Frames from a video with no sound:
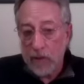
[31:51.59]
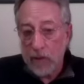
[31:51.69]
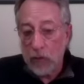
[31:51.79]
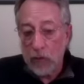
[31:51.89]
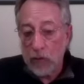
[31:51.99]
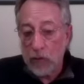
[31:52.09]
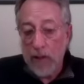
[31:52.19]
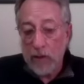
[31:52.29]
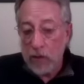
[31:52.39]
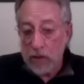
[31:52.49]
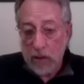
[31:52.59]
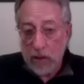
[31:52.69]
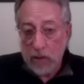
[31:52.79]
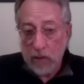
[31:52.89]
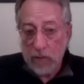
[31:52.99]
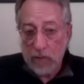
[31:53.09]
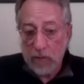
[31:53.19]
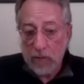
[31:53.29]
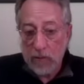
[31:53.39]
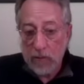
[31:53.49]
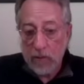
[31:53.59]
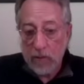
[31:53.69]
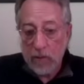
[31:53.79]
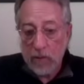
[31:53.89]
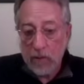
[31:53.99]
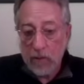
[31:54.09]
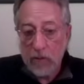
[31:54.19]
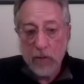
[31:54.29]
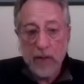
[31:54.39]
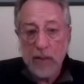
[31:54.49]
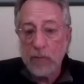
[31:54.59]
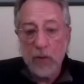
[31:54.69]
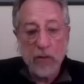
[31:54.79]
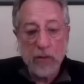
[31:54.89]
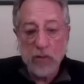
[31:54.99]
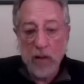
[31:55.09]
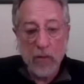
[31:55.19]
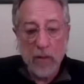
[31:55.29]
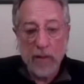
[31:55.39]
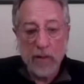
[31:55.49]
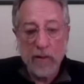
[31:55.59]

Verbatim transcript: It will do that just on its own. So you get a bonus right away.